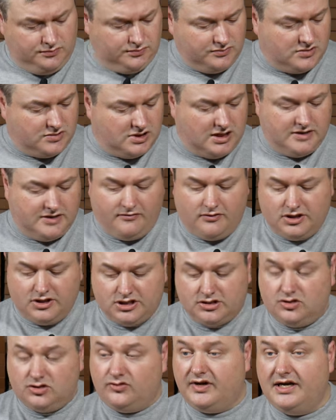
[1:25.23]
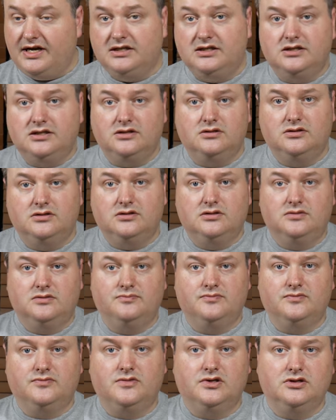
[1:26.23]
I first tried
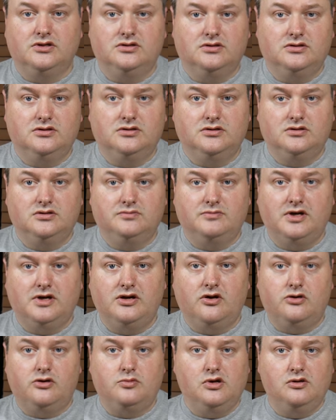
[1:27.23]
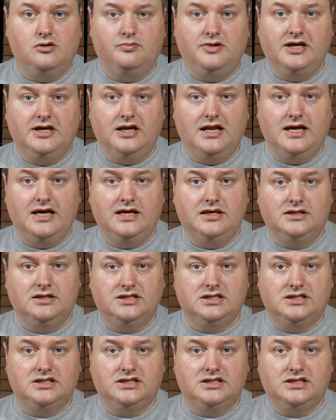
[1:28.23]
my normal PLA